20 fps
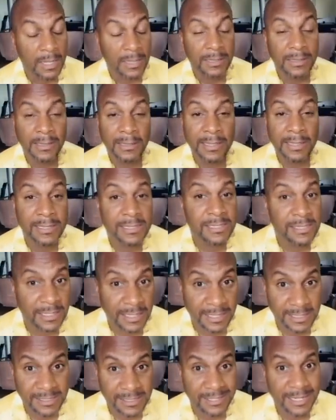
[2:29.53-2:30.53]
list
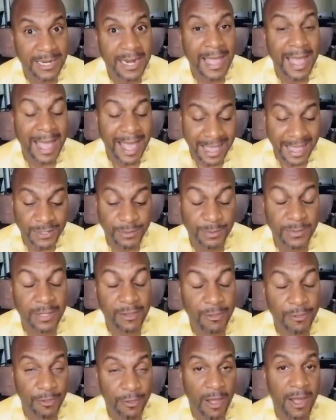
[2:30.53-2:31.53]
list that I
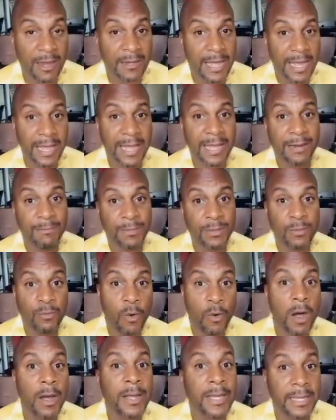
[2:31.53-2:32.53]
actually thought I had been
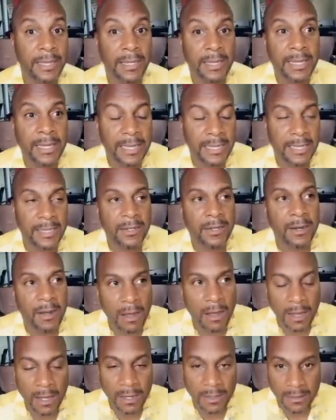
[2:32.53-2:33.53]
walking in
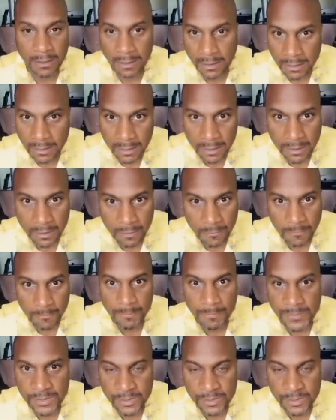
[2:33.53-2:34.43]
on, you know,